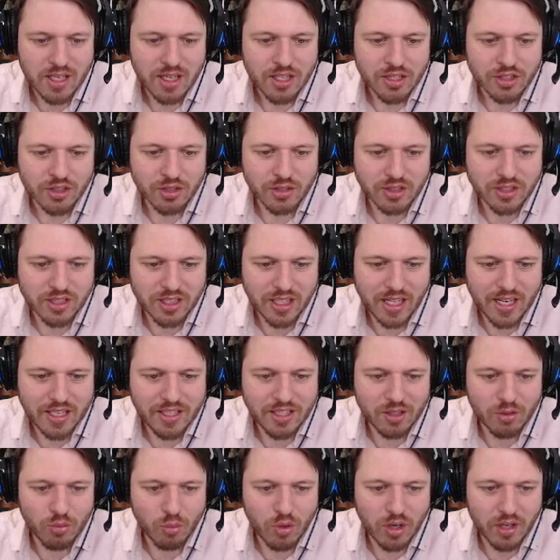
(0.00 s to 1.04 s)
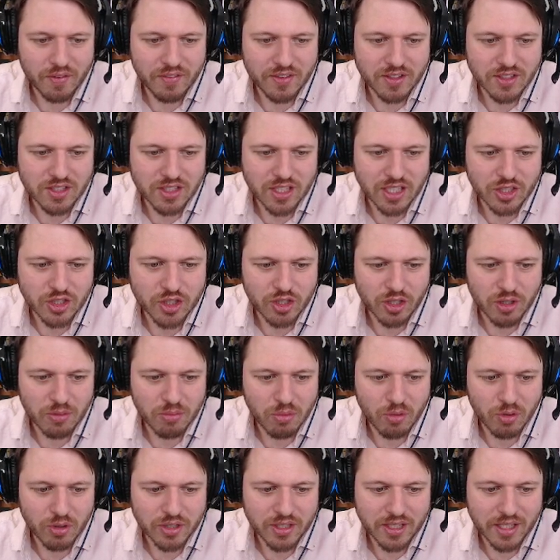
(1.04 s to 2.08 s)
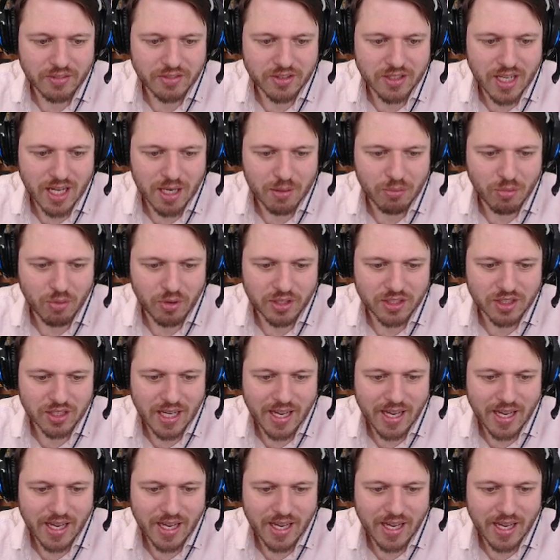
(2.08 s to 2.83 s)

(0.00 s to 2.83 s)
So let's say I didn't want this section of the board to have snap points.